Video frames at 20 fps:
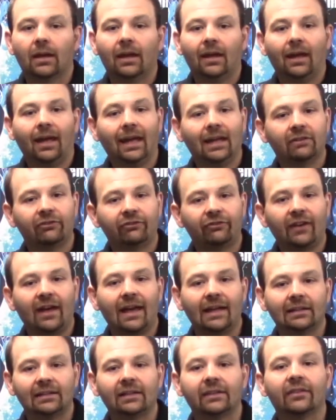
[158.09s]
And
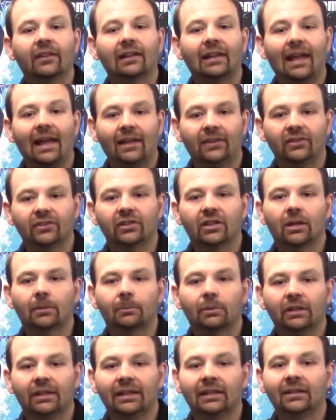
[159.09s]
finally, the last
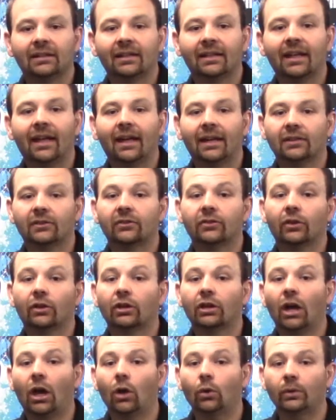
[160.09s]
number indicates the
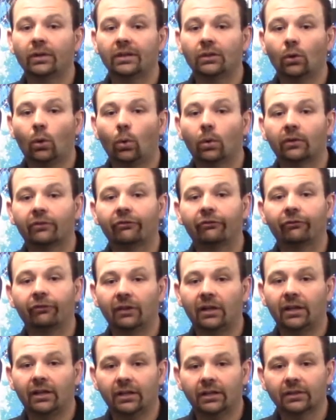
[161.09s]
coating or
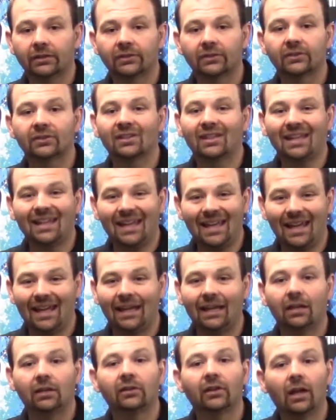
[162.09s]
flux
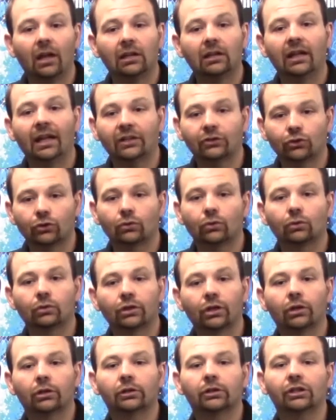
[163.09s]
and electrical
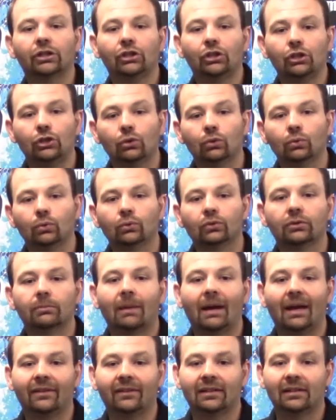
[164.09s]
current used
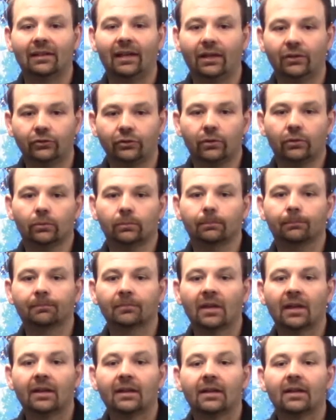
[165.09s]
by the electrode.
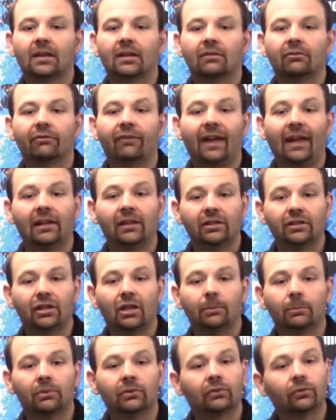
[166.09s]
Valid
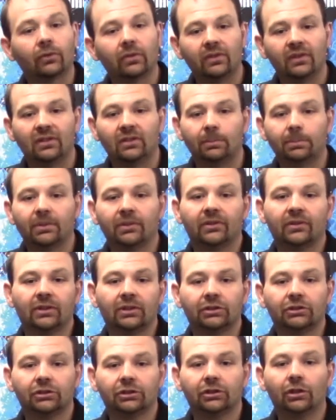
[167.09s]
numbers for this
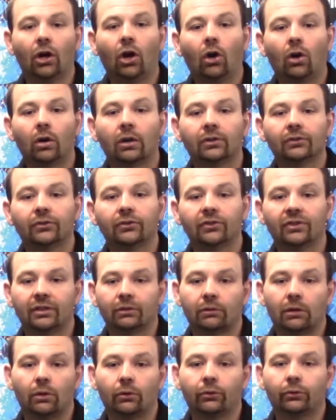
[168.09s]
position are
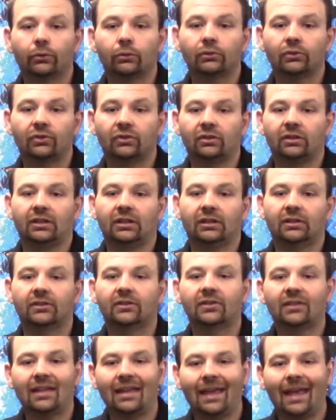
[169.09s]
0 through
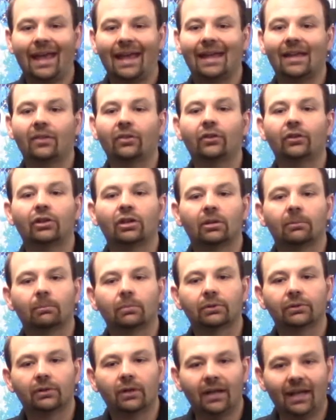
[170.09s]
6 and the
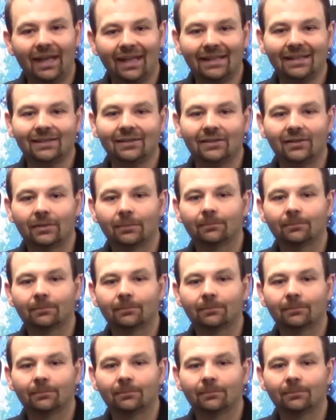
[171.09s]
number 8.